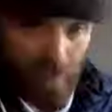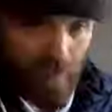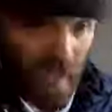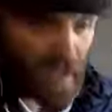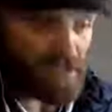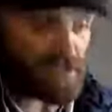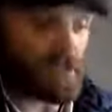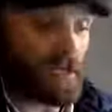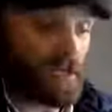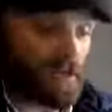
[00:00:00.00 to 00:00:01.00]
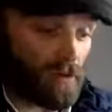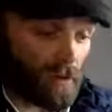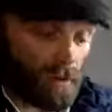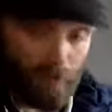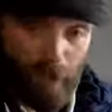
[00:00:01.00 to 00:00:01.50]
place and
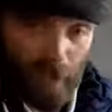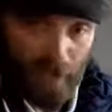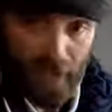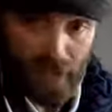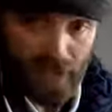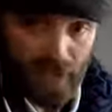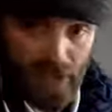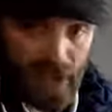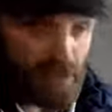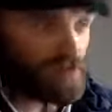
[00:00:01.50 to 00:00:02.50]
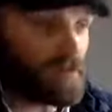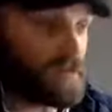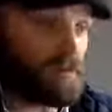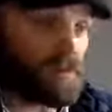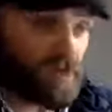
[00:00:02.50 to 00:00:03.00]
mind each other's children
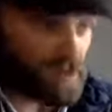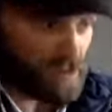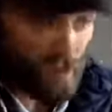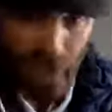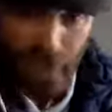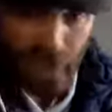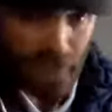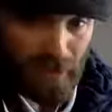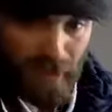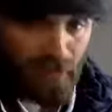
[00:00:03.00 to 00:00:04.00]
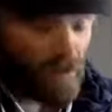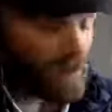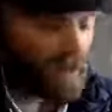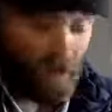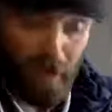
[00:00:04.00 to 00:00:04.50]
and children go to school together and all
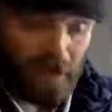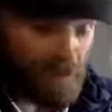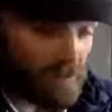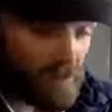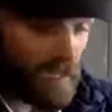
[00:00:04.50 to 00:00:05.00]
that kind of stuff can